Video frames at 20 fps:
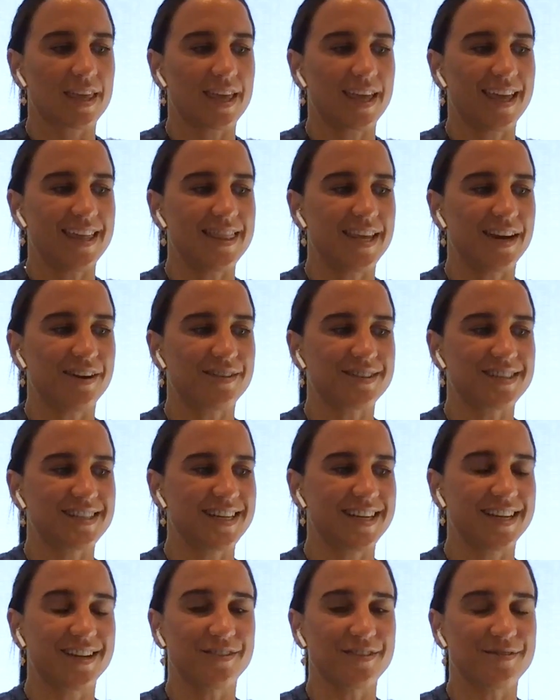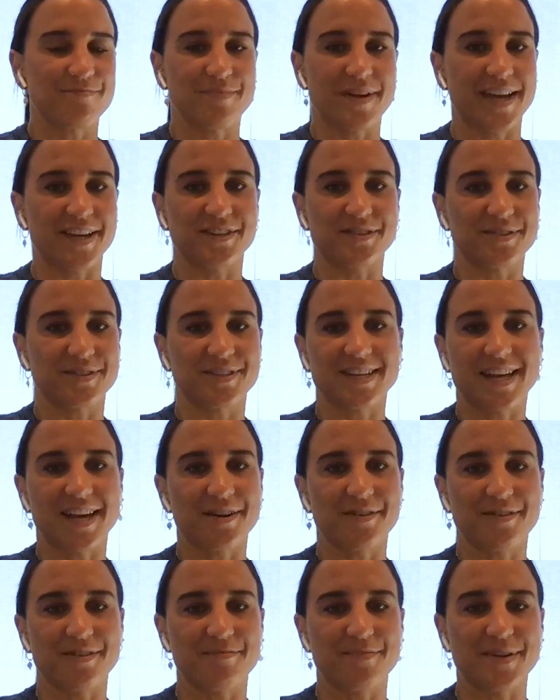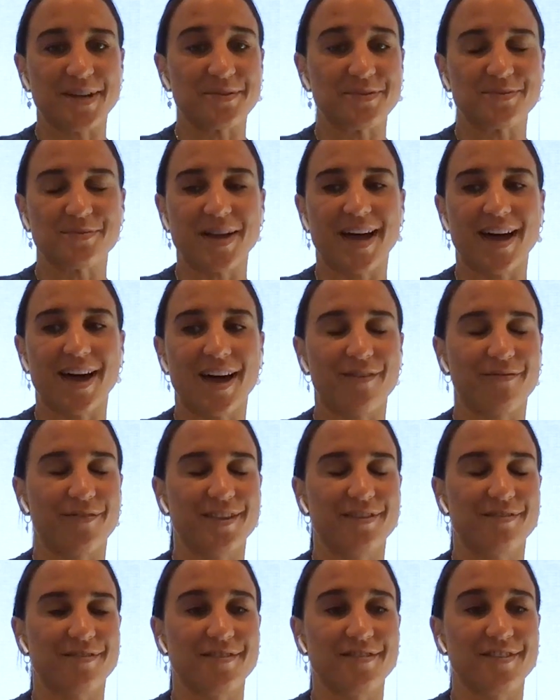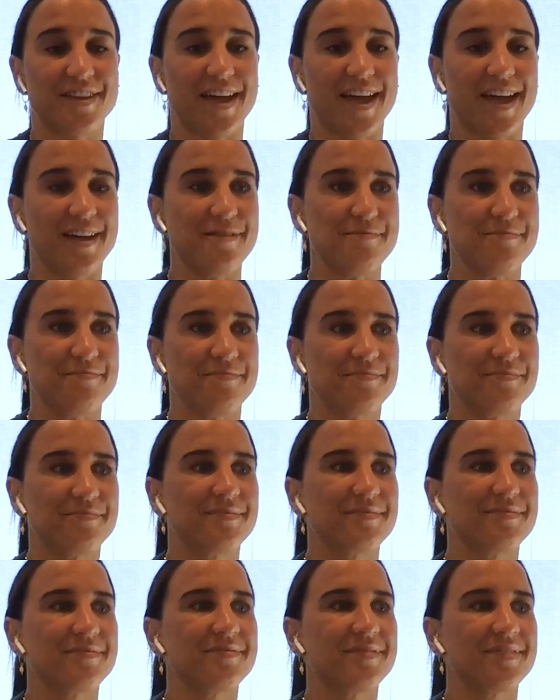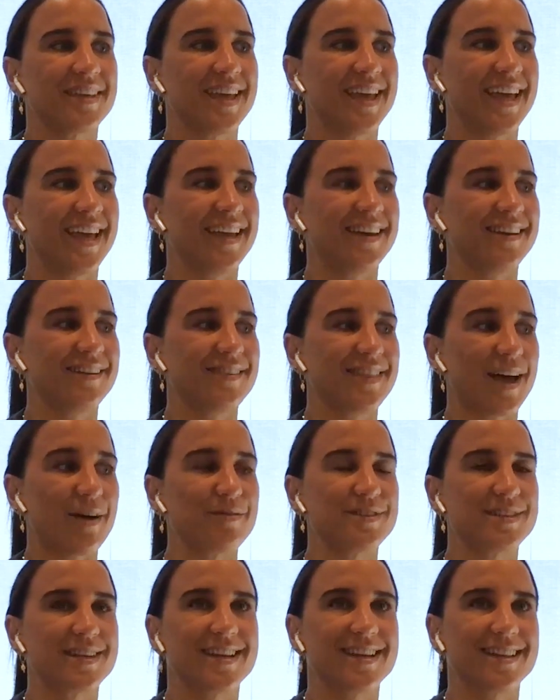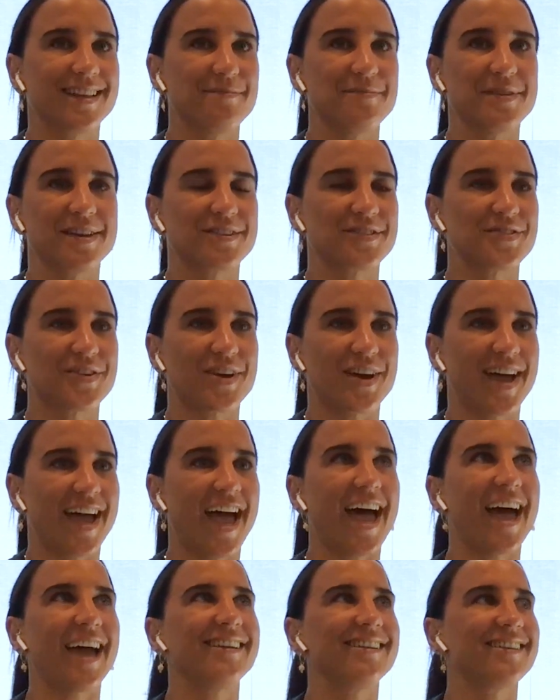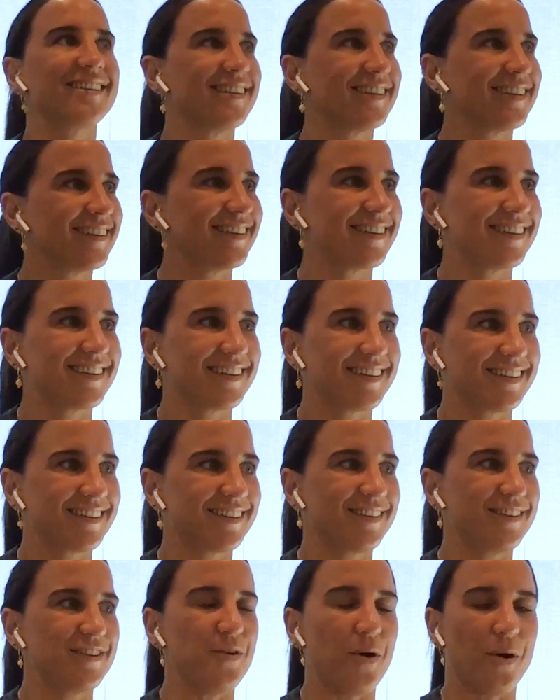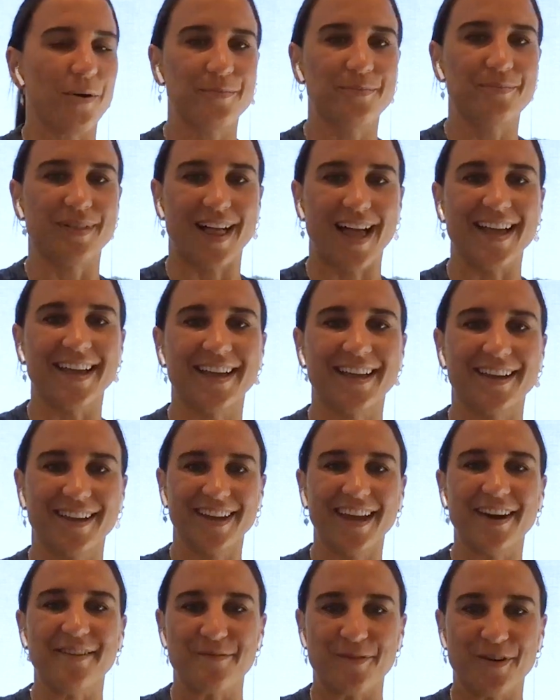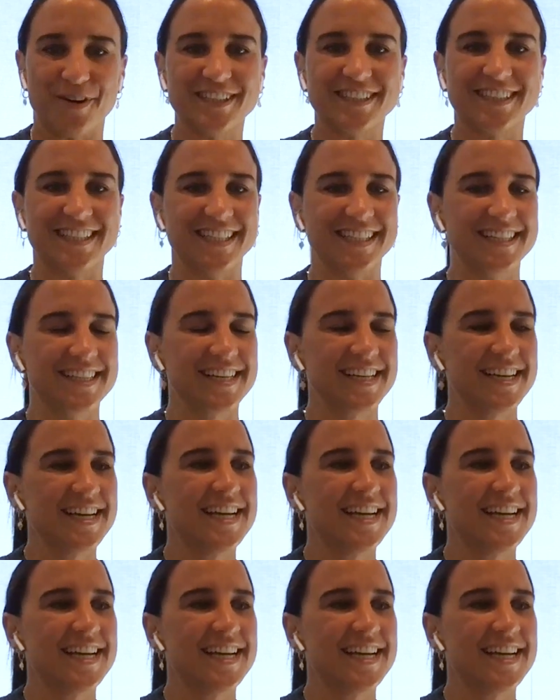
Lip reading: And then I was sitting on the bench. I started on the bench, it was about halfway through the game. And that was killing me because I hate not playing and watching.